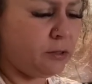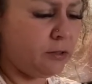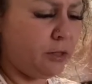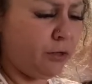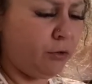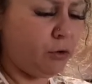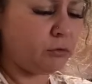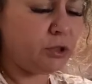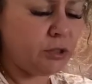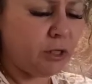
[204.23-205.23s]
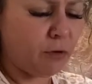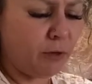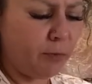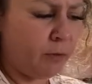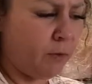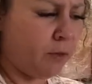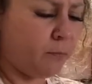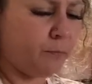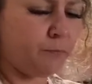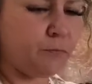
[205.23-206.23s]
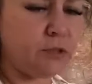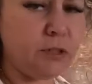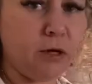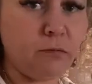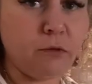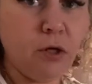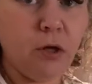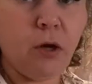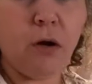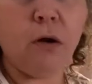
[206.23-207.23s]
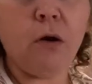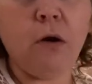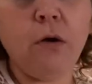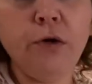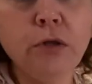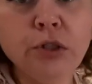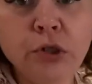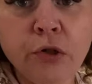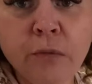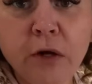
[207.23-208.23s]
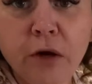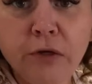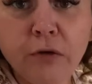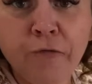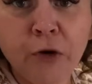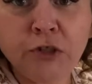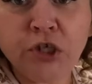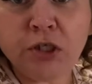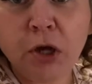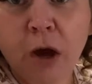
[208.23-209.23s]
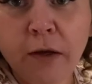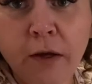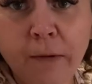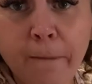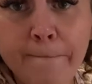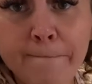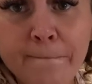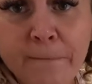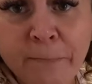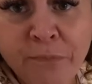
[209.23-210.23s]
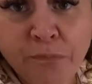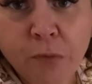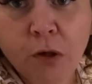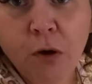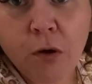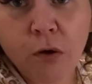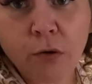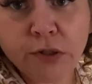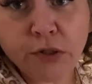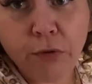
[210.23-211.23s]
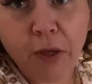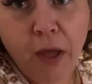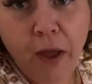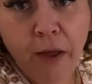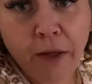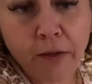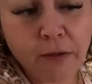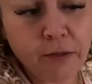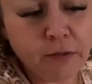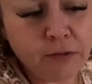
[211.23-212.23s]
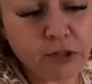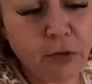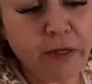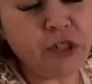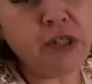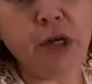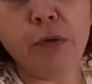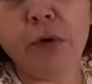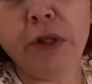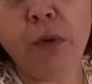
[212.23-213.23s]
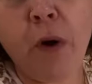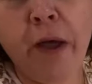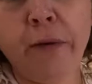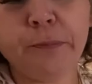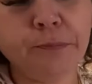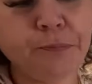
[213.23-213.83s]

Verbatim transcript: And there you go. Sit down, my baby. Sit down. Oh, you're going to show them how you're Frenchy talking? No, it's okay. So I just get her really wet.